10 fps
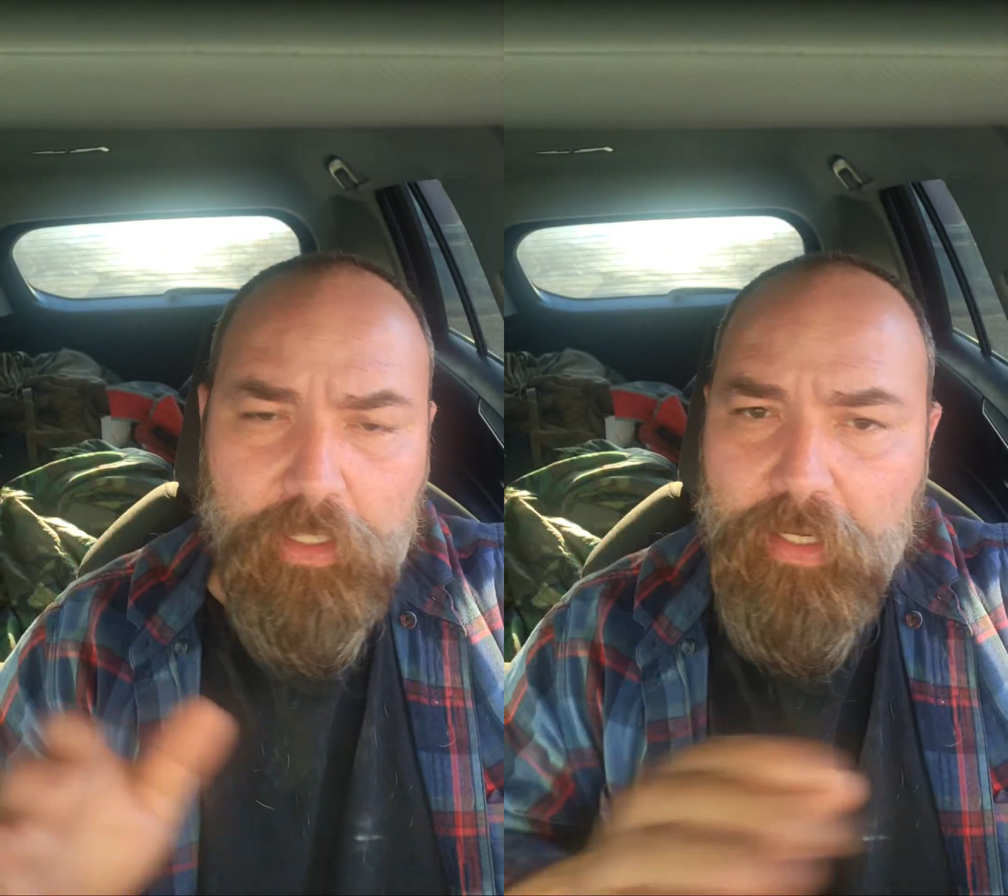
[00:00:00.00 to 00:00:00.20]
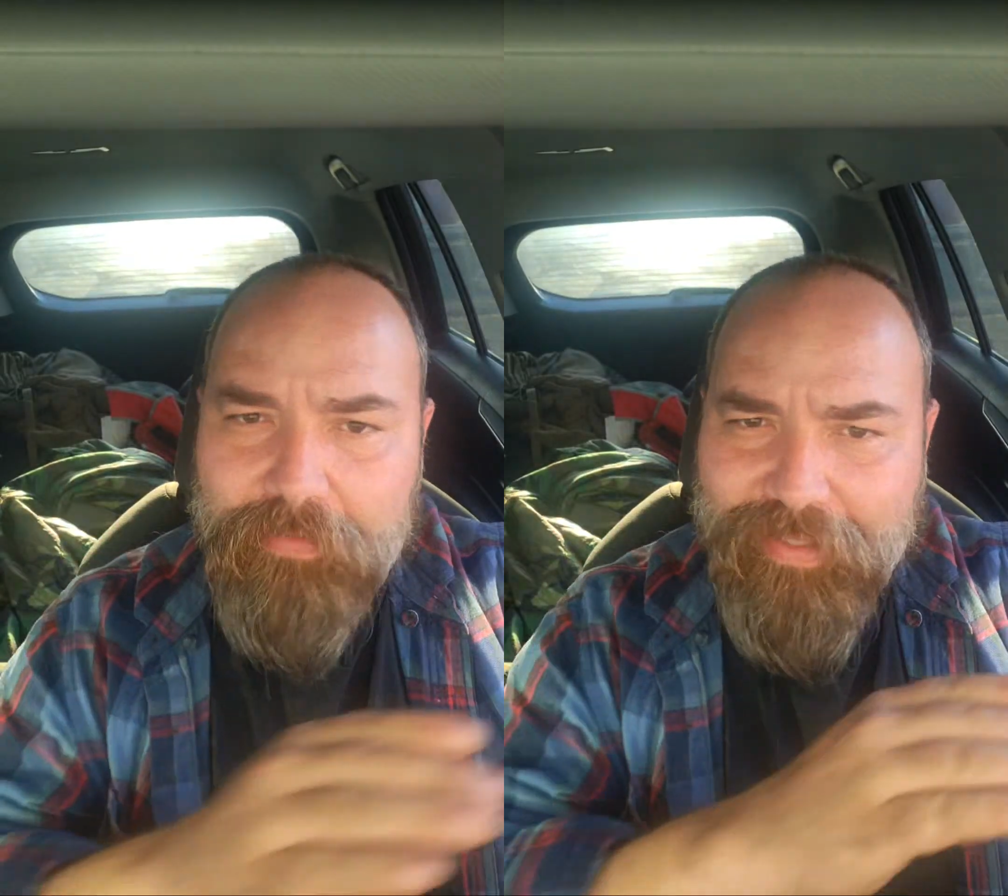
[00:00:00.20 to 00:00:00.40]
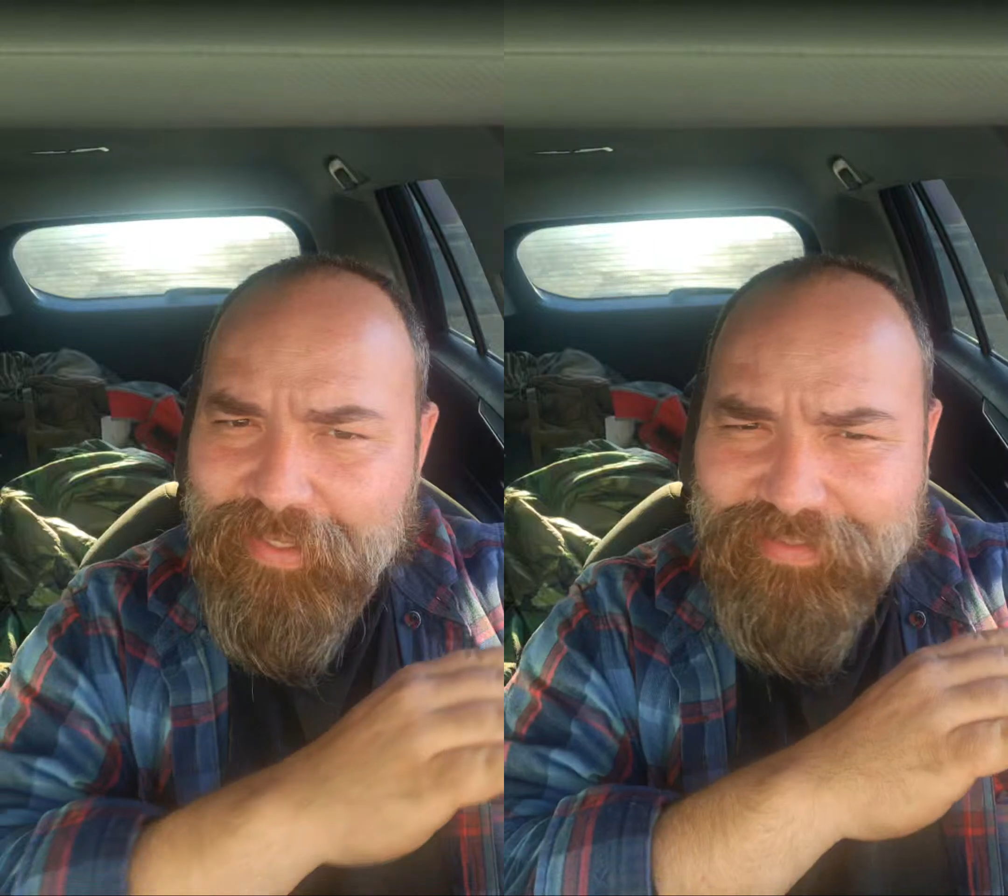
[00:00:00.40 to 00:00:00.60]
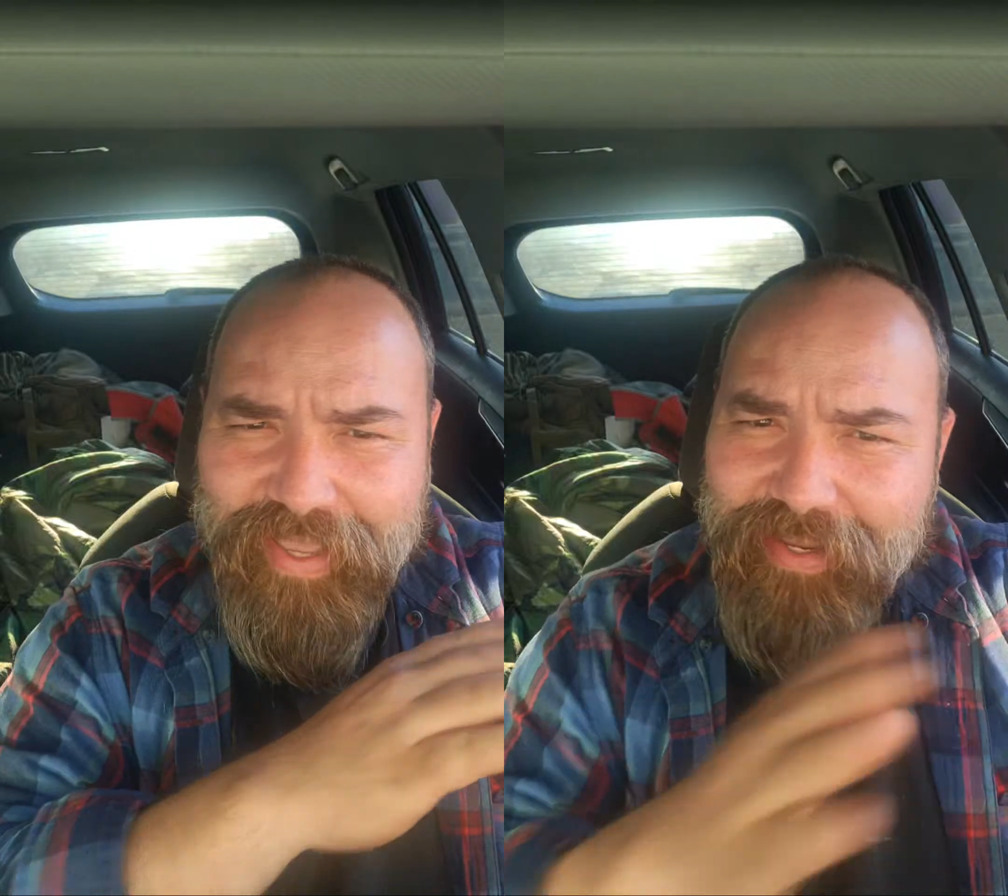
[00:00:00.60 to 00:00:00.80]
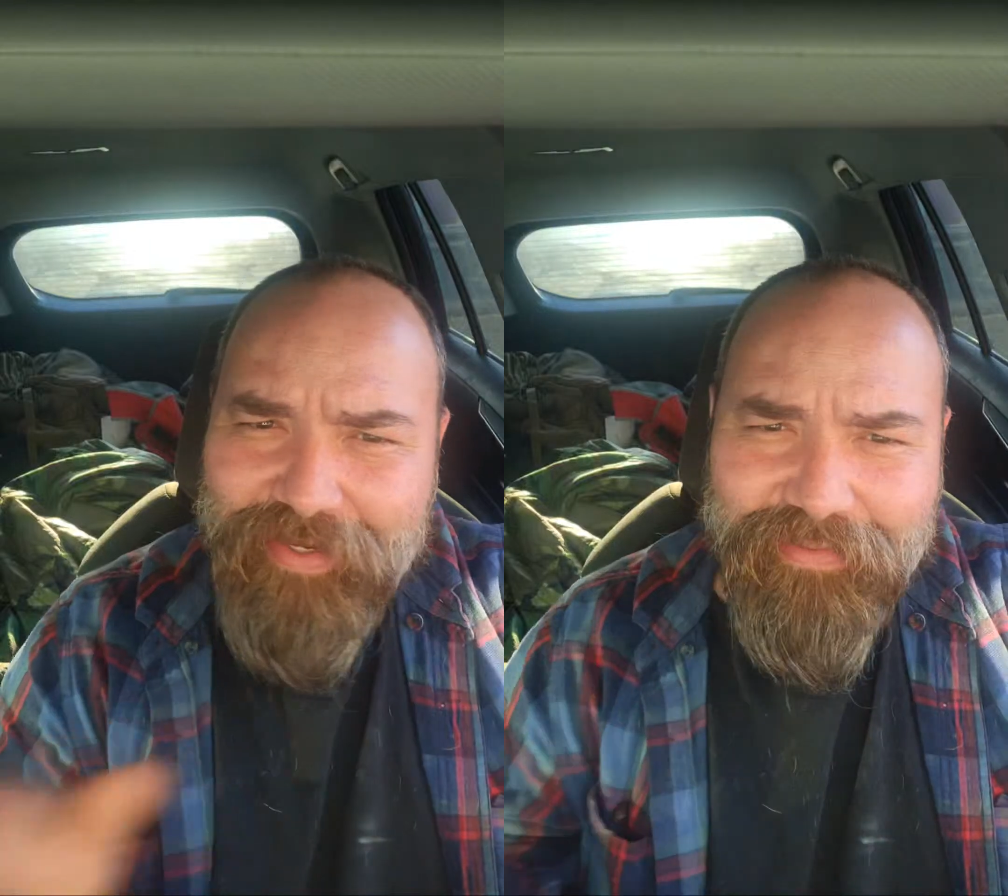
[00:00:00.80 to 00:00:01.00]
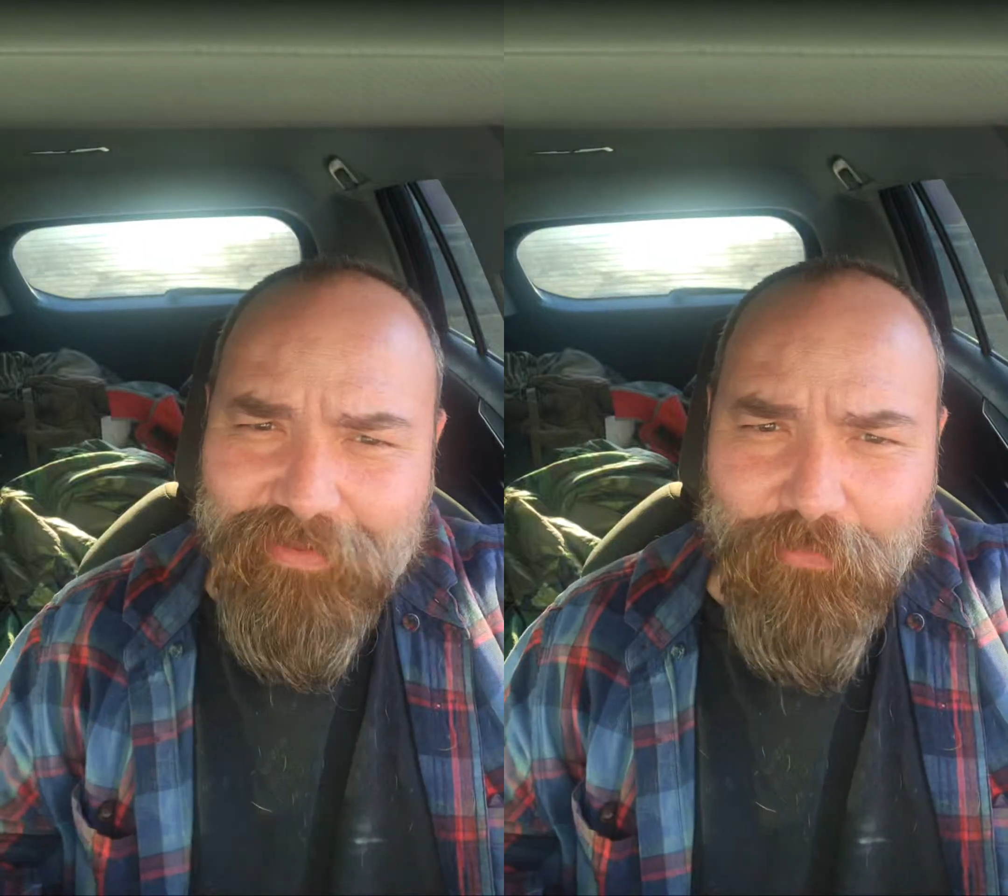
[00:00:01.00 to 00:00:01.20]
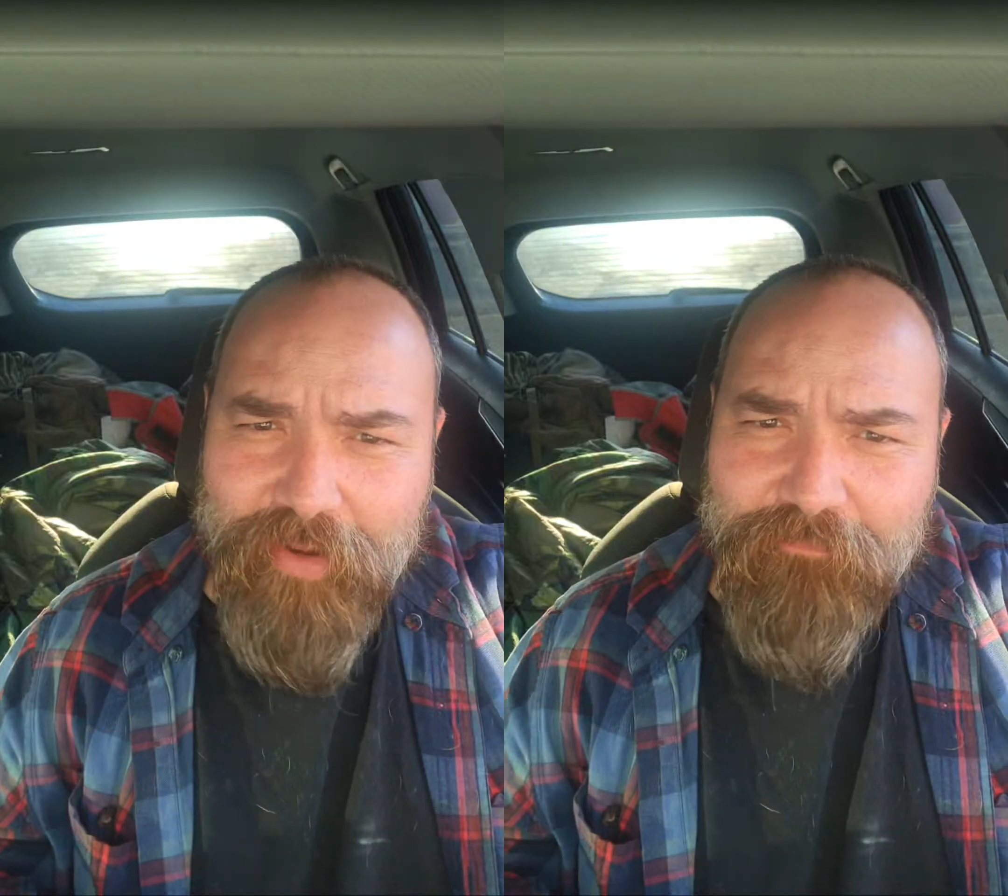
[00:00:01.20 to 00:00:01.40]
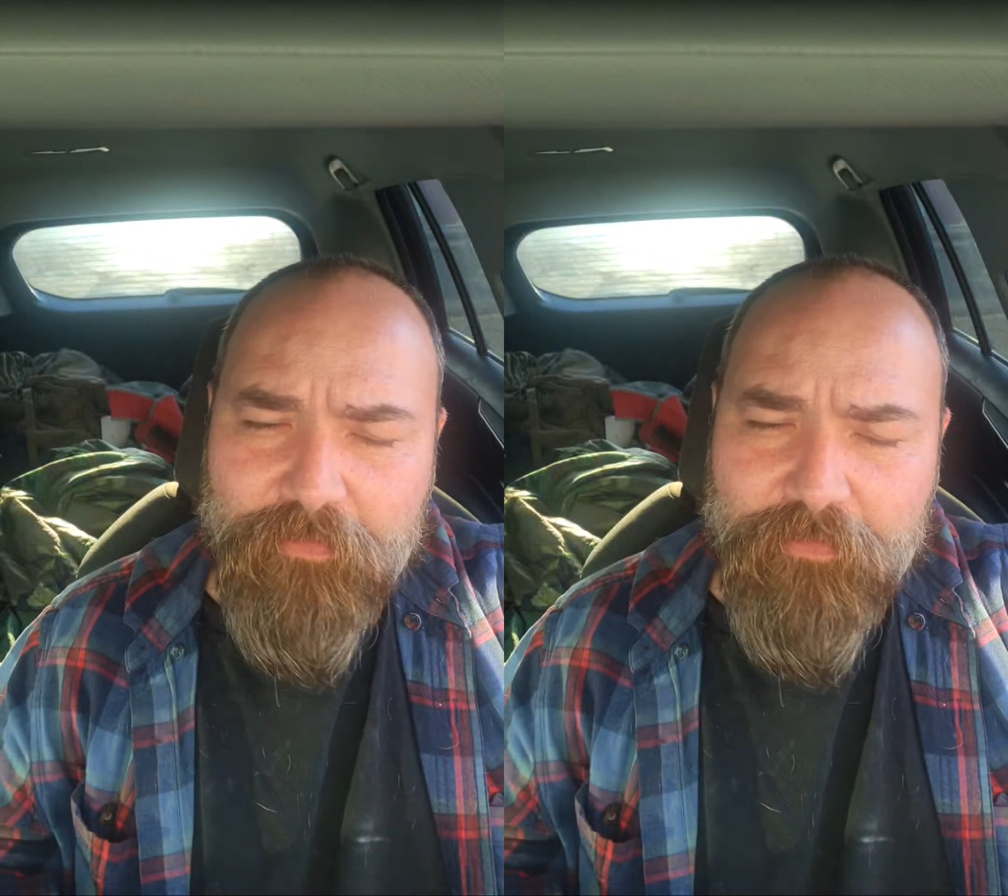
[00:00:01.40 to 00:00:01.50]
They can't take anything away from